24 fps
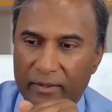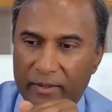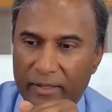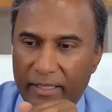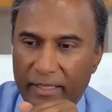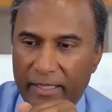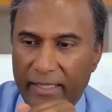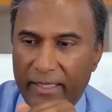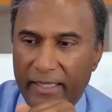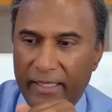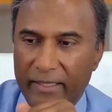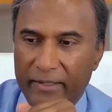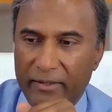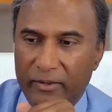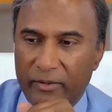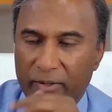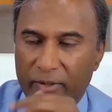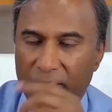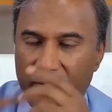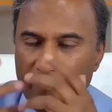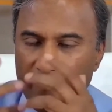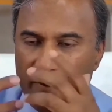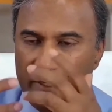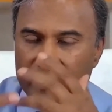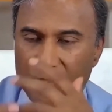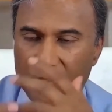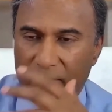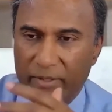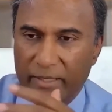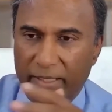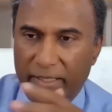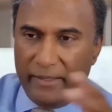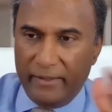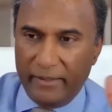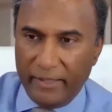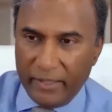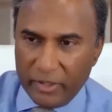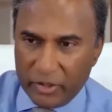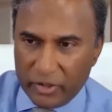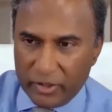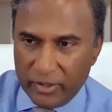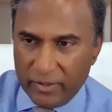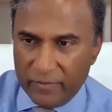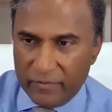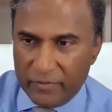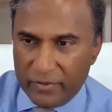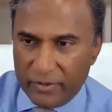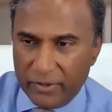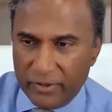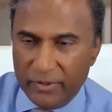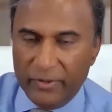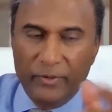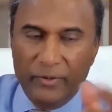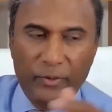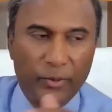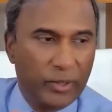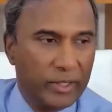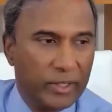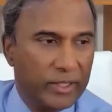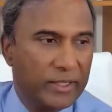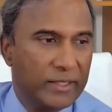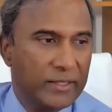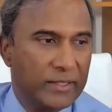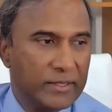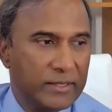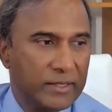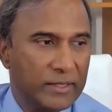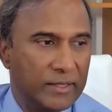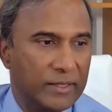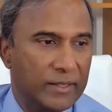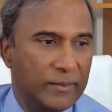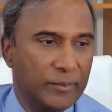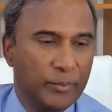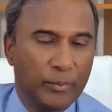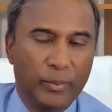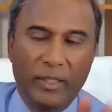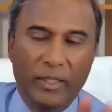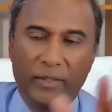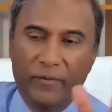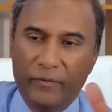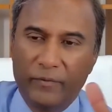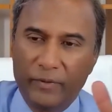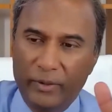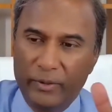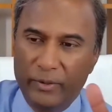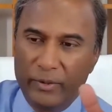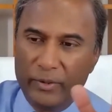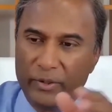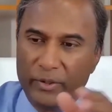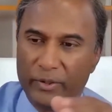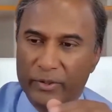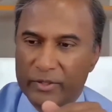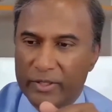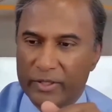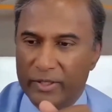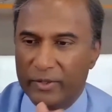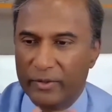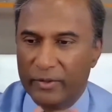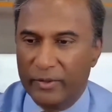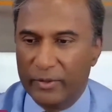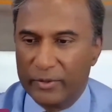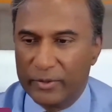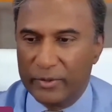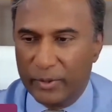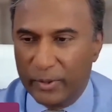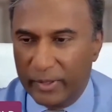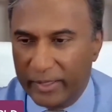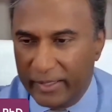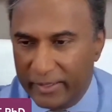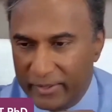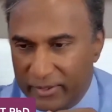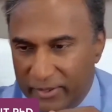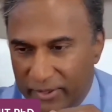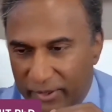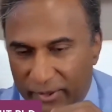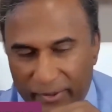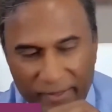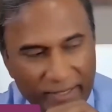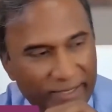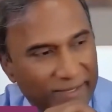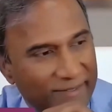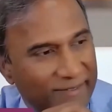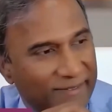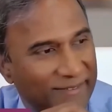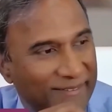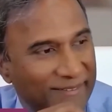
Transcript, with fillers: and you get vasodilation of certain organs, blood flow occurs into those organs, okay?